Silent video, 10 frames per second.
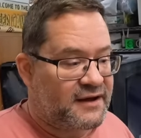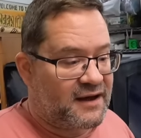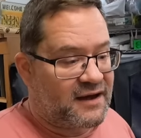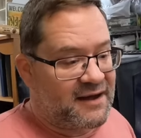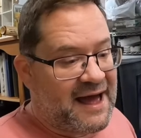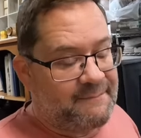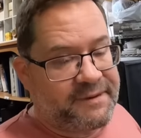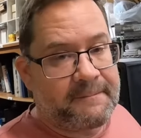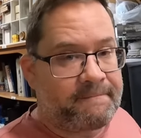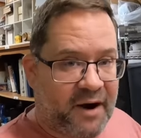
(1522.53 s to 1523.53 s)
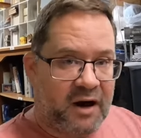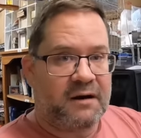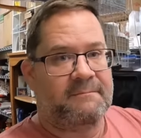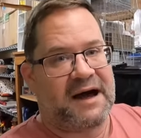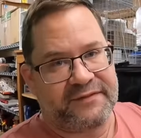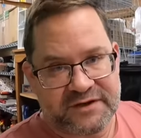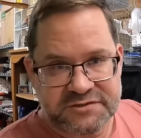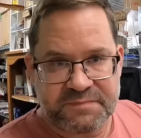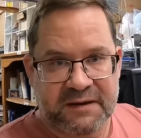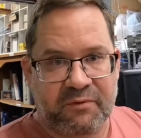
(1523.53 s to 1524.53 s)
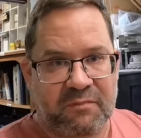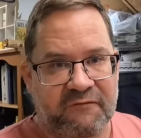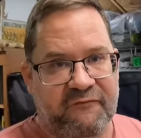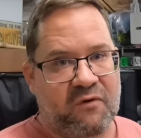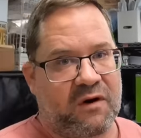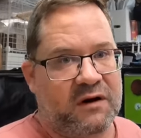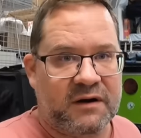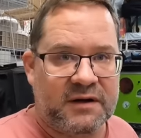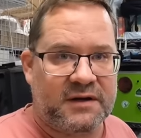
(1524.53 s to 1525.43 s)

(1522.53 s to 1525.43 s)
uh, have been burned by those people before.